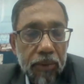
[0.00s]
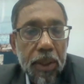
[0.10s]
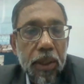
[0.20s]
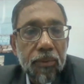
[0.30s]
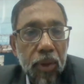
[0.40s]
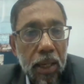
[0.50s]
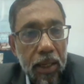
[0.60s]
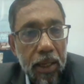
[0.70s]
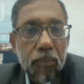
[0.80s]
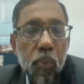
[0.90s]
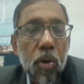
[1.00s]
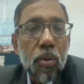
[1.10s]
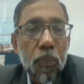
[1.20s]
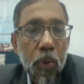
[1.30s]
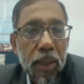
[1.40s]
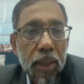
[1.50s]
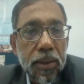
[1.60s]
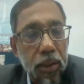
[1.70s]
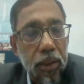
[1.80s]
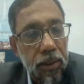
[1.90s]
After a flood, potato
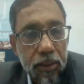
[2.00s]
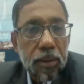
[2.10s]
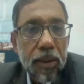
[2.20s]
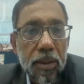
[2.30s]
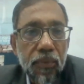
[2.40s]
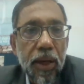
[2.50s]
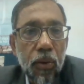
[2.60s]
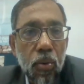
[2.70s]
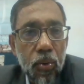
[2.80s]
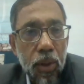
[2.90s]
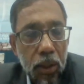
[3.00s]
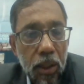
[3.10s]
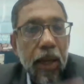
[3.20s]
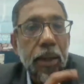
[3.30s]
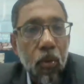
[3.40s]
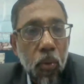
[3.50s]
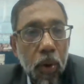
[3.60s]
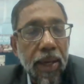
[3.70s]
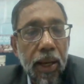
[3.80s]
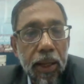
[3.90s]
production is very good and
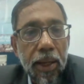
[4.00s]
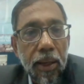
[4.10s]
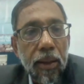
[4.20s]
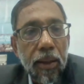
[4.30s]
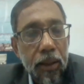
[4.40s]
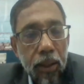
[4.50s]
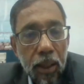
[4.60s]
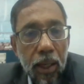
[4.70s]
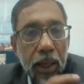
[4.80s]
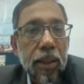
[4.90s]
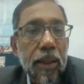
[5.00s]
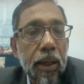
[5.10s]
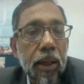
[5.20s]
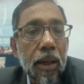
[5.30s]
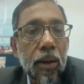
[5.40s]
quick yielding, and